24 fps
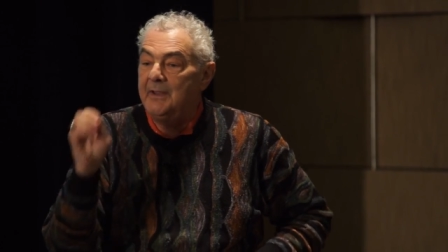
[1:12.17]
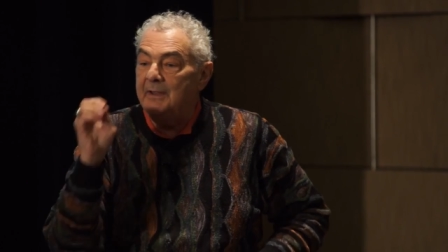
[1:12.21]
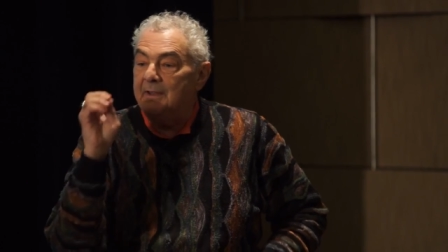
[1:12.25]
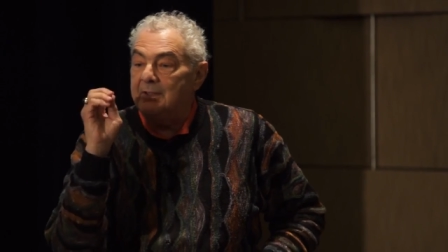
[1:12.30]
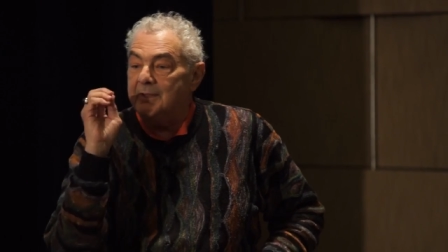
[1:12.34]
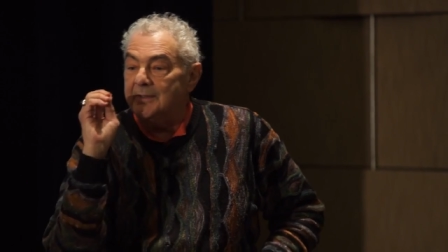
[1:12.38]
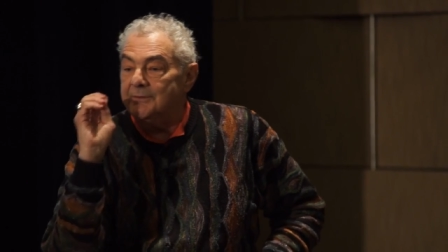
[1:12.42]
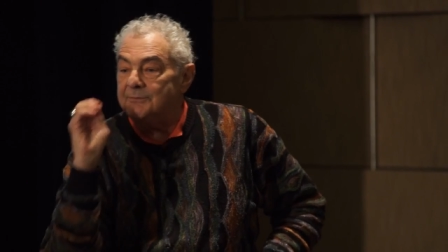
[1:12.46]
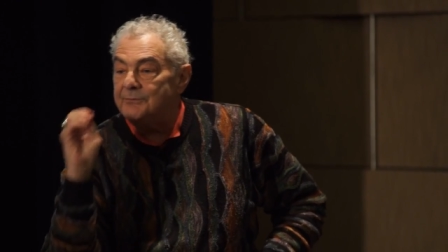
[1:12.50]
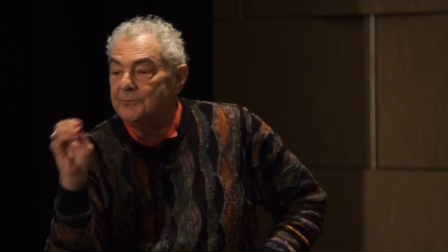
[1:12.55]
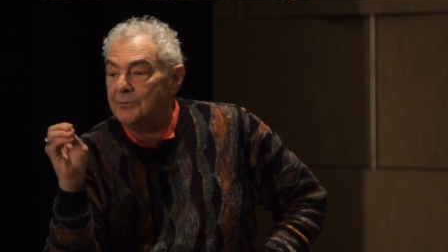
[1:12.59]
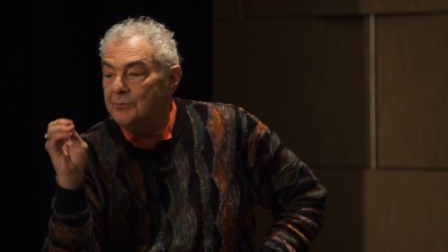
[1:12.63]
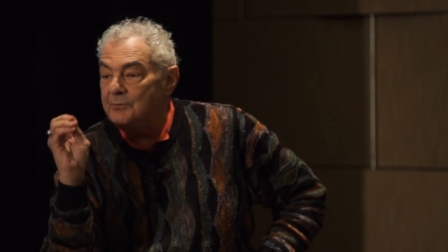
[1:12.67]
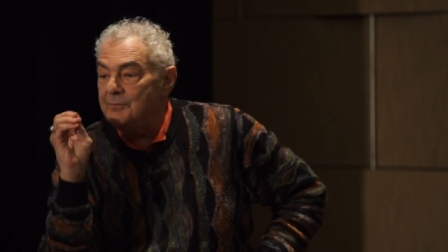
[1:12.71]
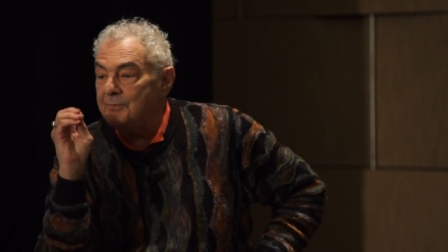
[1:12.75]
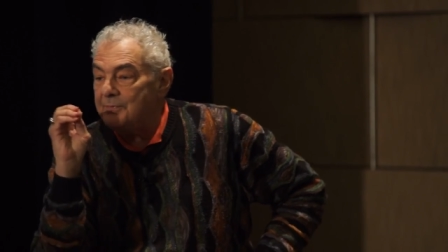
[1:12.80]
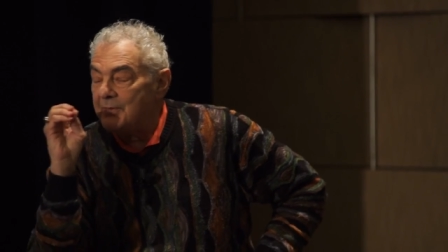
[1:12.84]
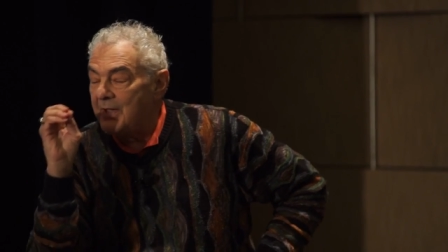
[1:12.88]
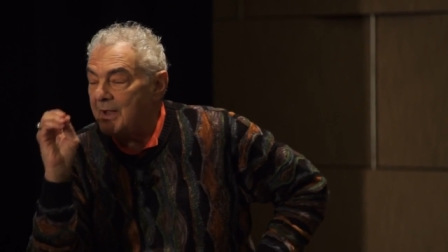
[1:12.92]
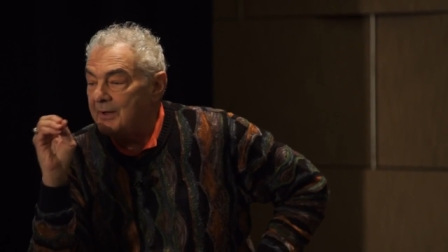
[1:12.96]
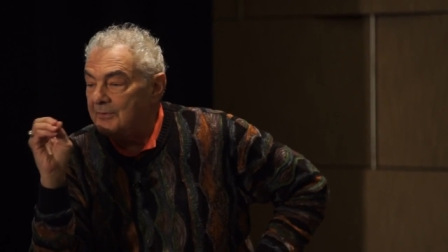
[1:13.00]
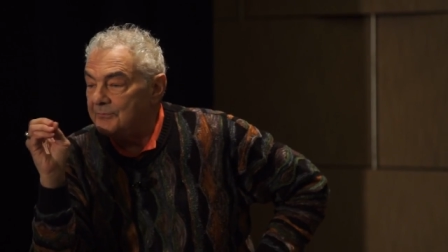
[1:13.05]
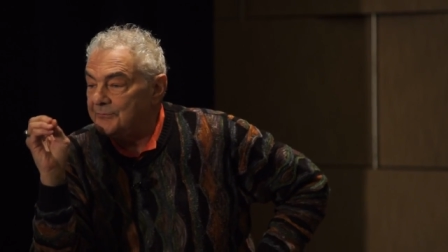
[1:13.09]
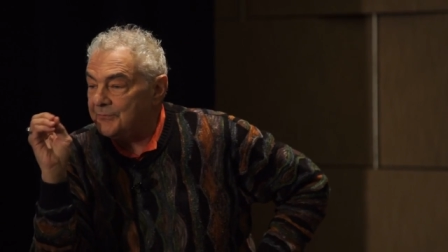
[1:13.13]
In
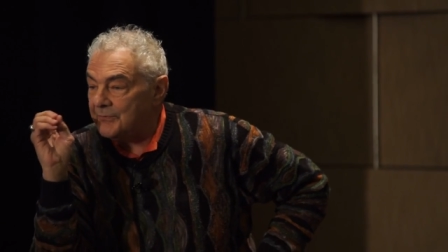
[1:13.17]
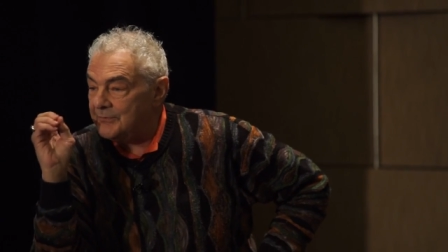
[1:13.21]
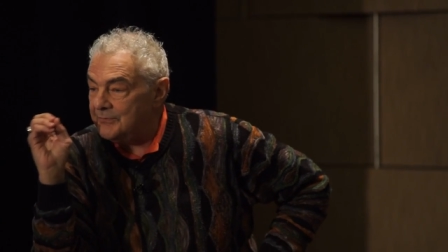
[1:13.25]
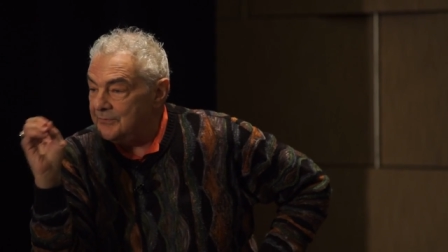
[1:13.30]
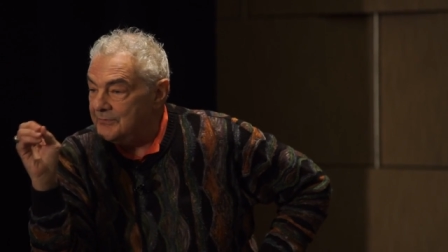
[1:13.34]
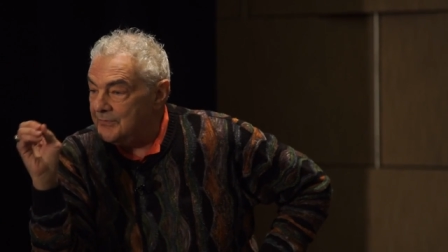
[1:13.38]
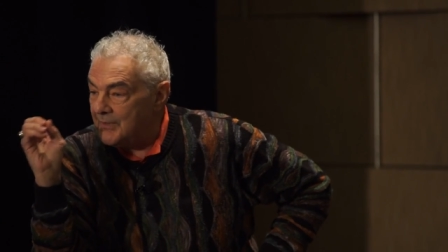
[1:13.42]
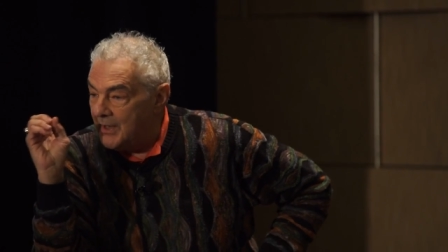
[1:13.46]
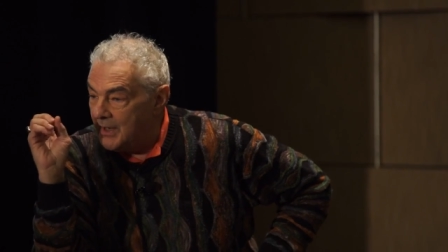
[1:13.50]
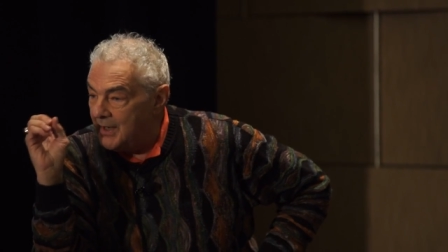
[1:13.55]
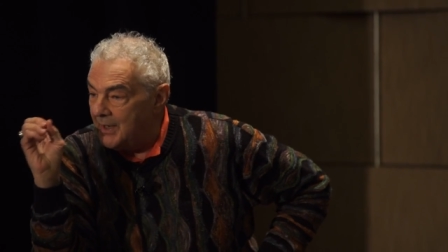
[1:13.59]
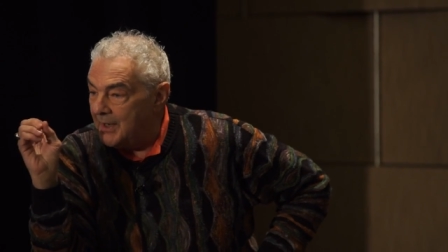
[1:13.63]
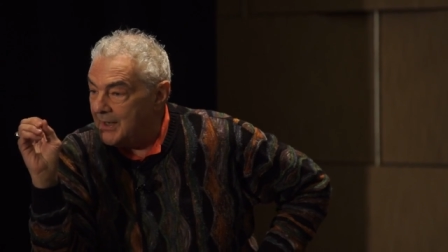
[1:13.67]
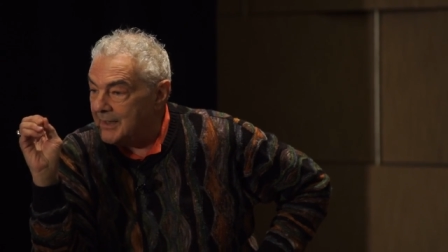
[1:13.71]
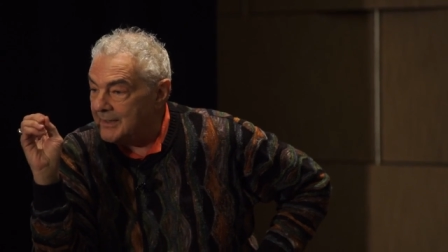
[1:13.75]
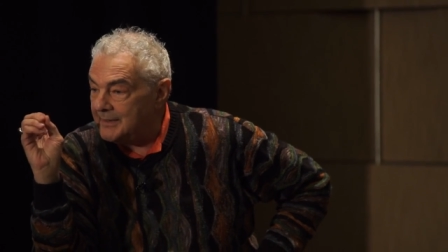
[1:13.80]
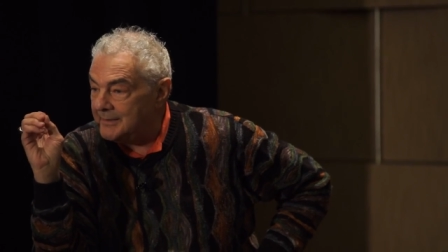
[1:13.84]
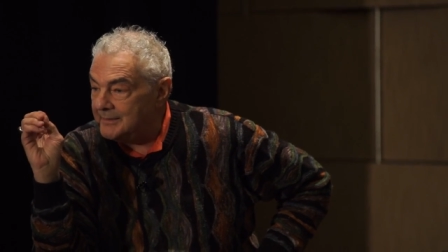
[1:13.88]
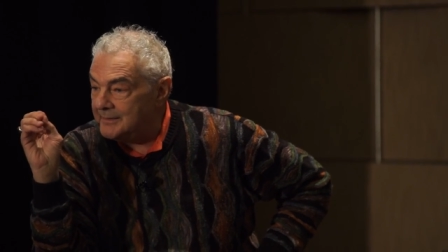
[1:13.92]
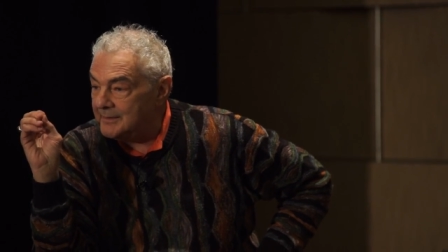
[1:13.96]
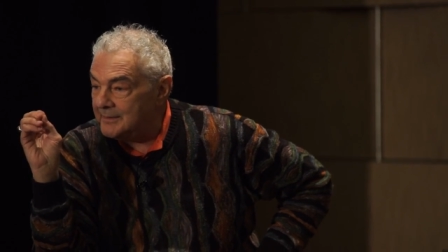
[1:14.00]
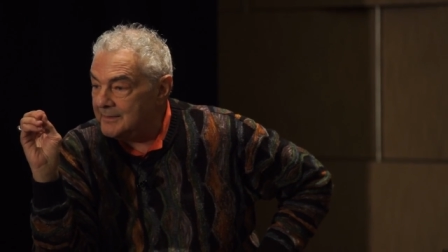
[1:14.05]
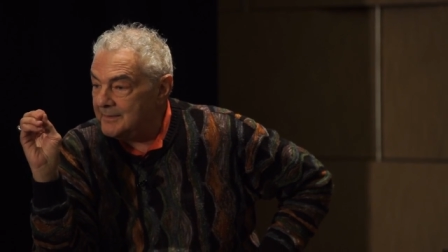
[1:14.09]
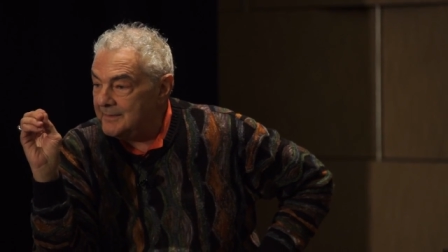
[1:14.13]

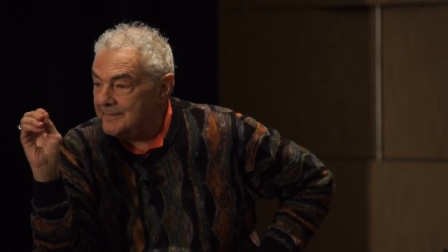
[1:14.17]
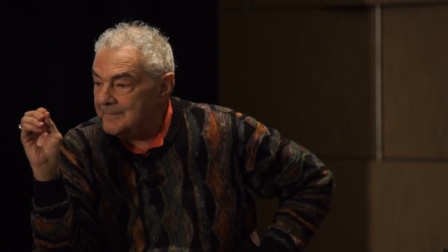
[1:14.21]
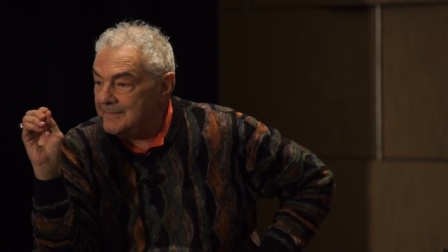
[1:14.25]
2009,